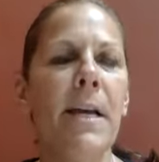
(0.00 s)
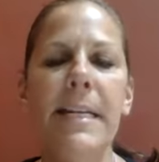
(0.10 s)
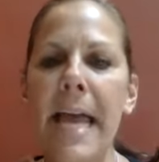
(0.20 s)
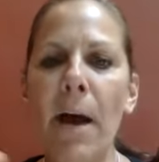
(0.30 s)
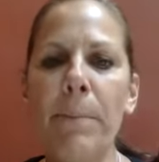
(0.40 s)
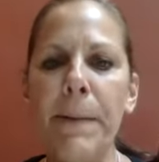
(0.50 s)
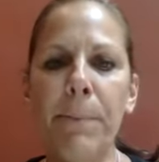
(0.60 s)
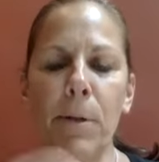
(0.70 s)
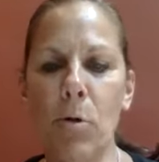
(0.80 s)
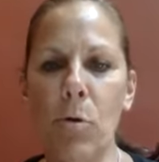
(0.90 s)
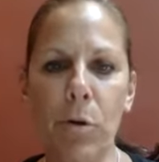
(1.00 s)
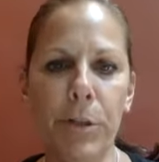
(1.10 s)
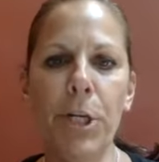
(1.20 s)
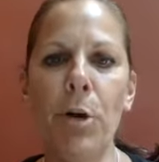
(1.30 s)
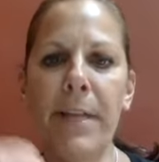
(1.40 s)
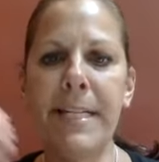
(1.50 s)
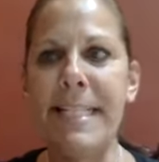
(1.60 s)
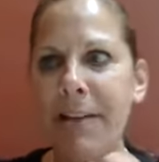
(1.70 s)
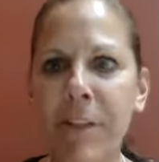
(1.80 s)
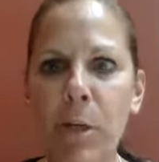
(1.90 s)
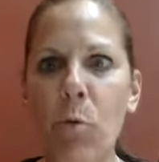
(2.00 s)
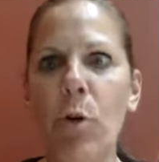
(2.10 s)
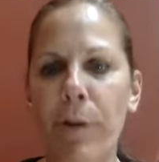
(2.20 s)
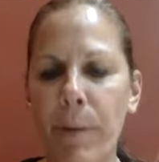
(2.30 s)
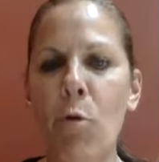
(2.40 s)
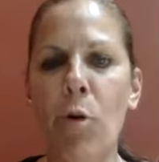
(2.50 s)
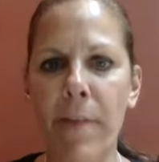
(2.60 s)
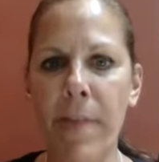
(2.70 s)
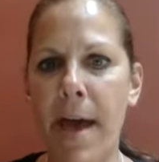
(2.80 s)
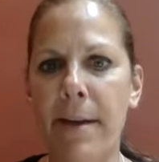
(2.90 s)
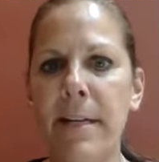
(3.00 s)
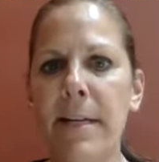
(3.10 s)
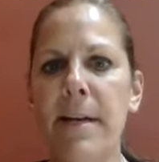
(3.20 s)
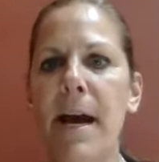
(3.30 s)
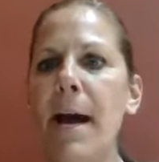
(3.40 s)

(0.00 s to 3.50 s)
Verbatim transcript: Now people are you know they're definitely ordering more of that.